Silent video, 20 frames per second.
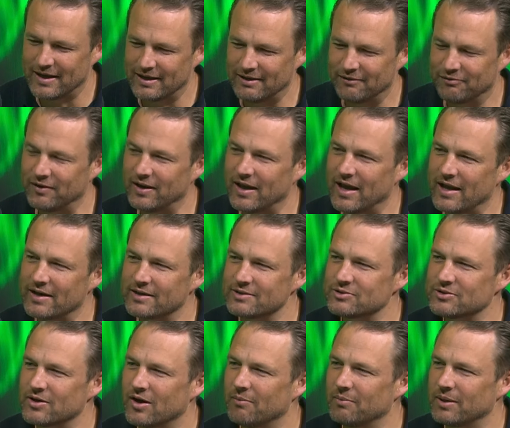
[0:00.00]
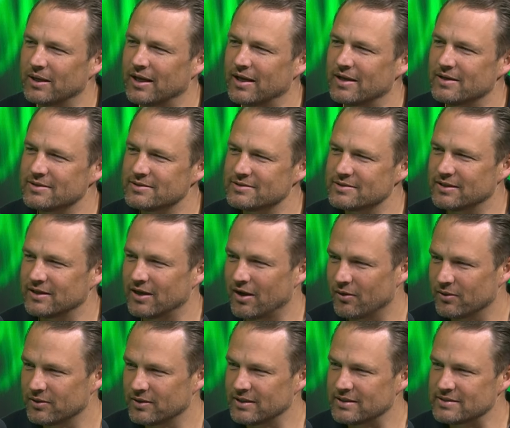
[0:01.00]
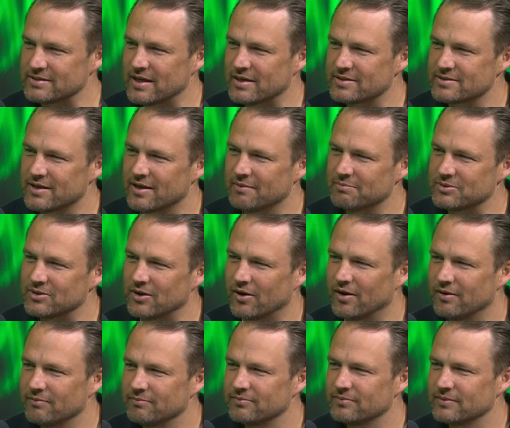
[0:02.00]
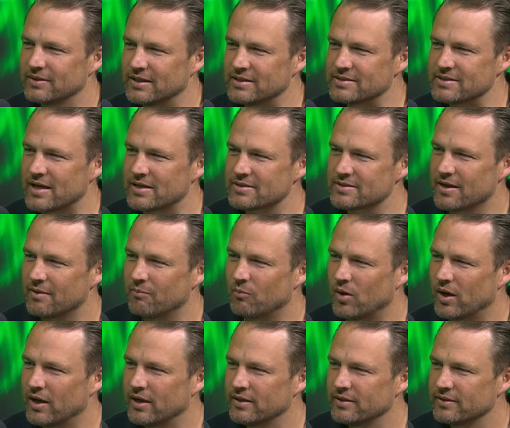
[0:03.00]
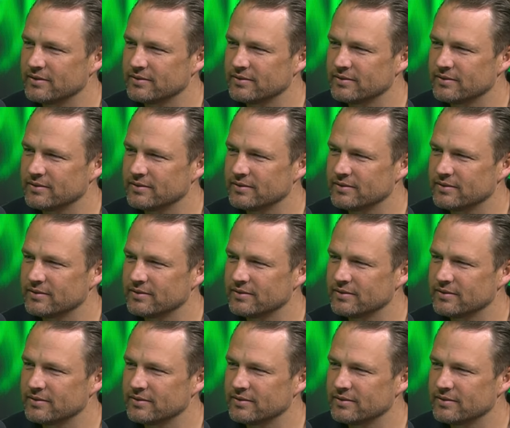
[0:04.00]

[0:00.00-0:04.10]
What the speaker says: If he had his time again, does he go at the exact same time, the exact same way?